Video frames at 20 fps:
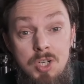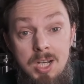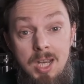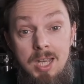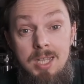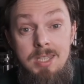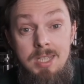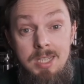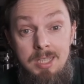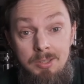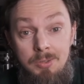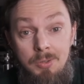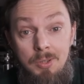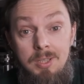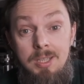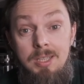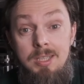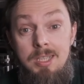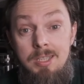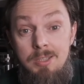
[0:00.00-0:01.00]
Even this
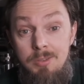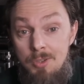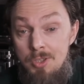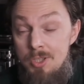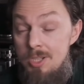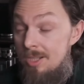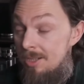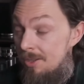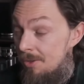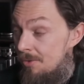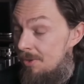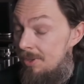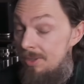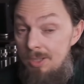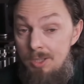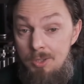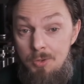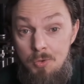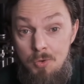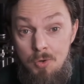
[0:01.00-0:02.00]
intricately
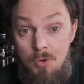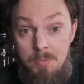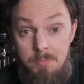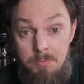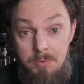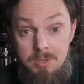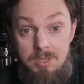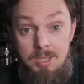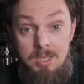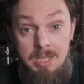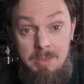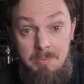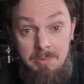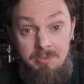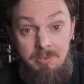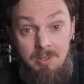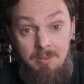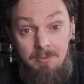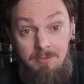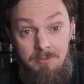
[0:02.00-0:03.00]
cut case alone
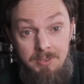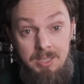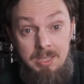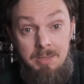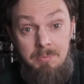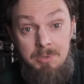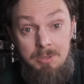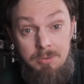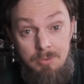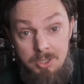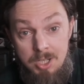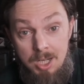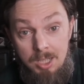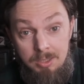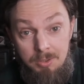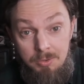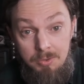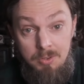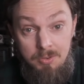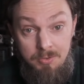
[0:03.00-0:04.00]
radiates
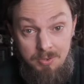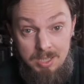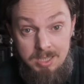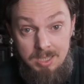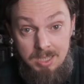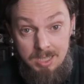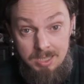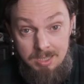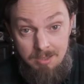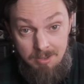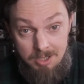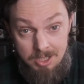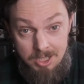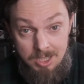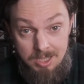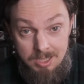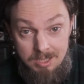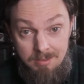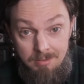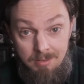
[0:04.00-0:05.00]
audiophile perfection.
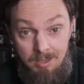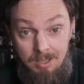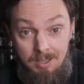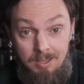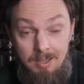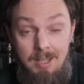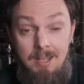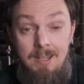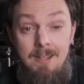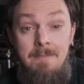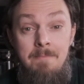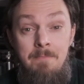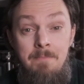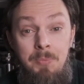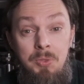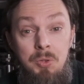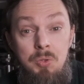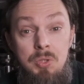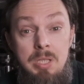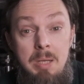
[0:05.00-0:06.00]

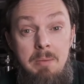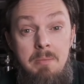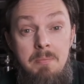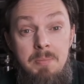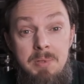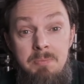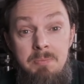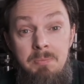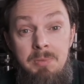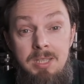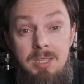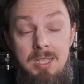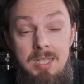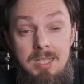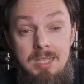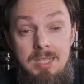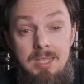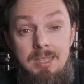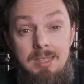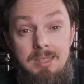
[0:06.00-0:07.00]
Look at it for
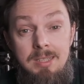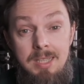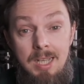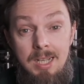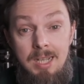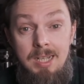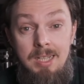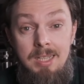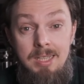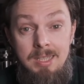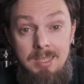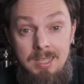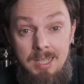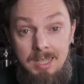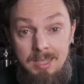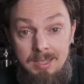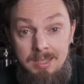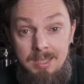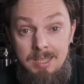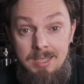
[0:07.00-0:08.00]
yourself, so
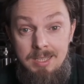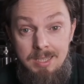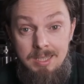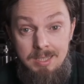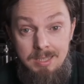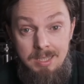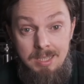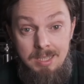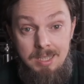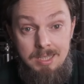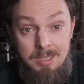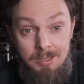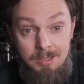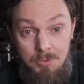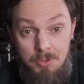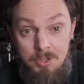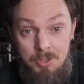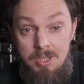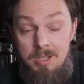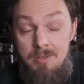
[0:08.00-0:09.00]
elegantly put together
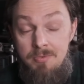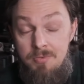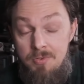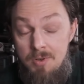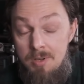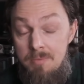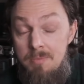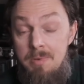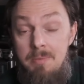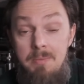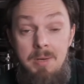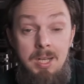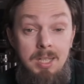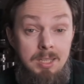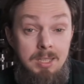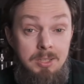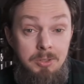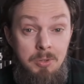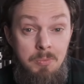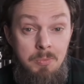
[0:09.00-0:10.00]
complex shapes
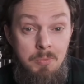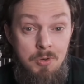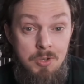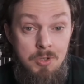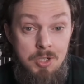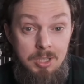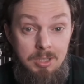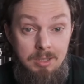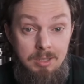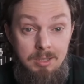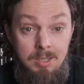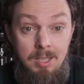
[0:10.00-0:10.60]
few can.